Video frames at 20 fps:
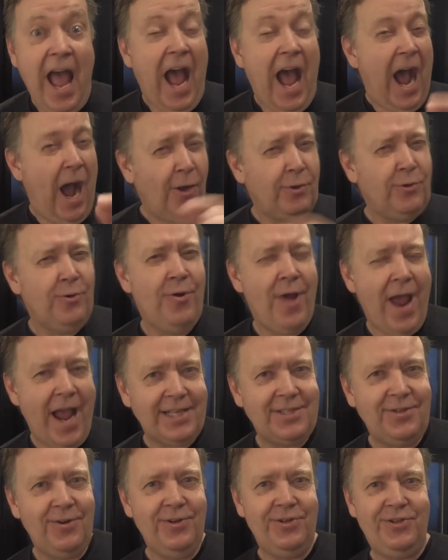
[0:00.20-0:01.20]
How do you
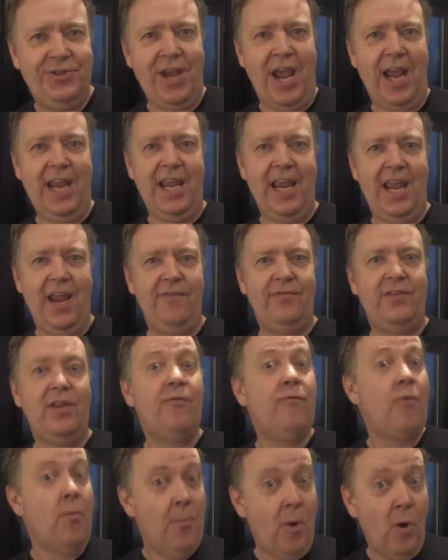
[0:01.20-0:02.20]
actually check if the
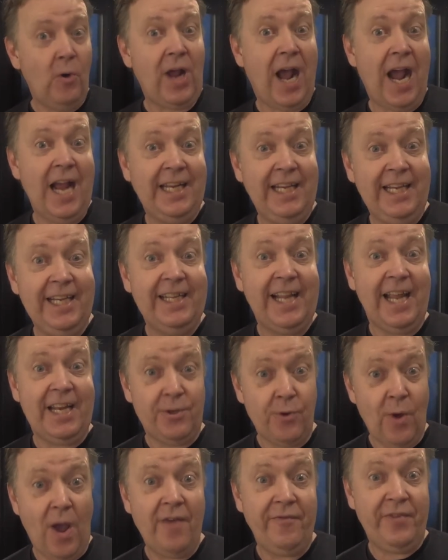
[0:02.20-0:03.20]
remote ID that
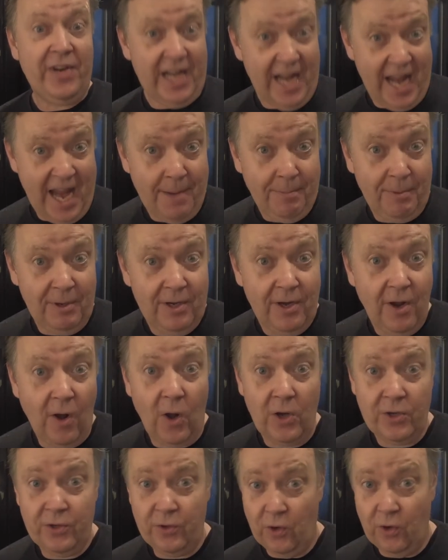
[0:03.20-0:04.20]
you have enabled
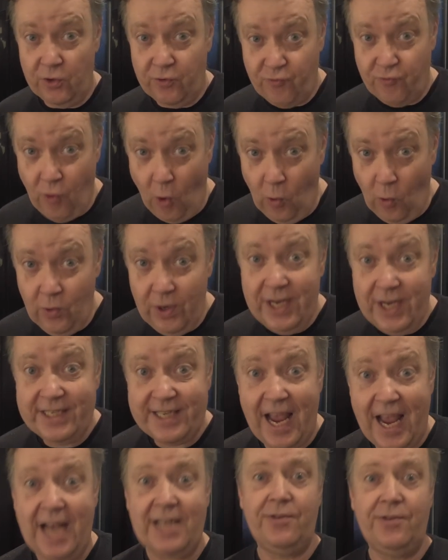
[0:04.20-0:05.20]
on your drone is
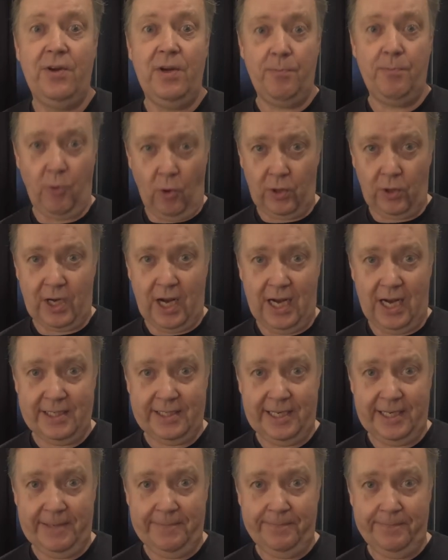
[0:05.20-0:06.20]
actually
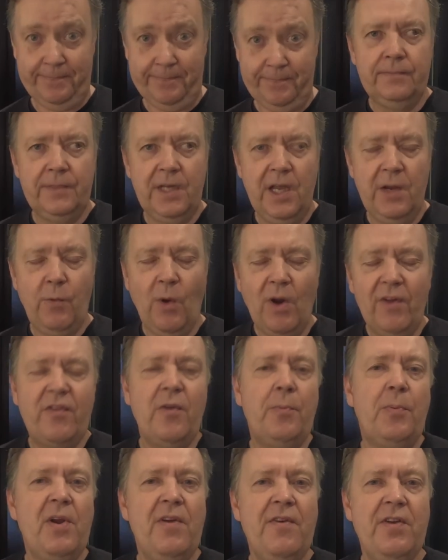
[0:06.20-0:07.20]
broadcasting? In one of the
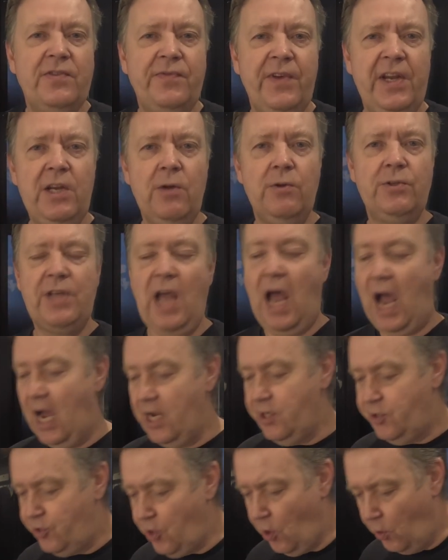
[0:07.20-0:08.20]
previous videos, I
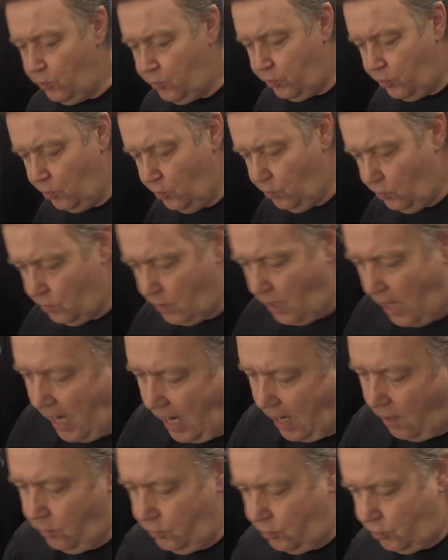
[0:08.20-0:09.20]
showed you
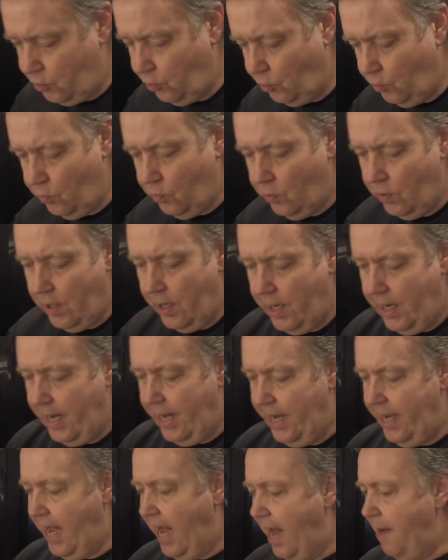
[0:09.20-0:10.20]
how to
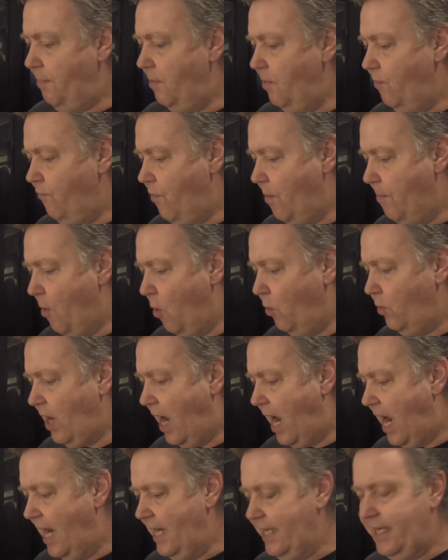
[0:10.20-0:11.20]
enable remote
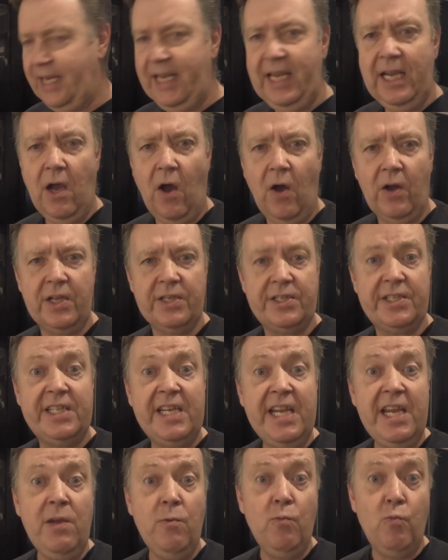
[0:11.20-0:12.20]
ID on a
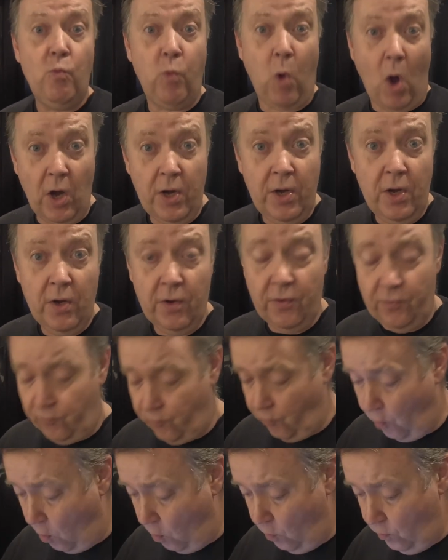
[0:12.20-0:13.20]
C1
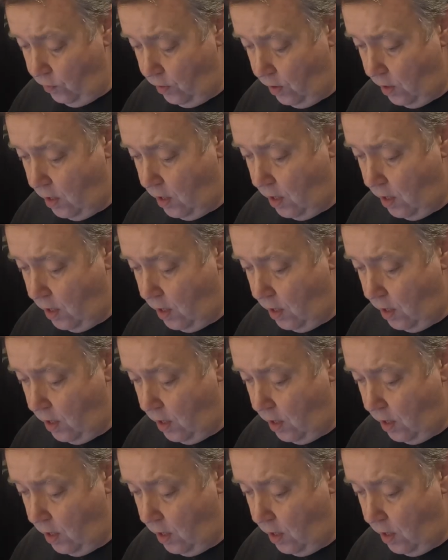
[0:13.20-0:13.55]
drone,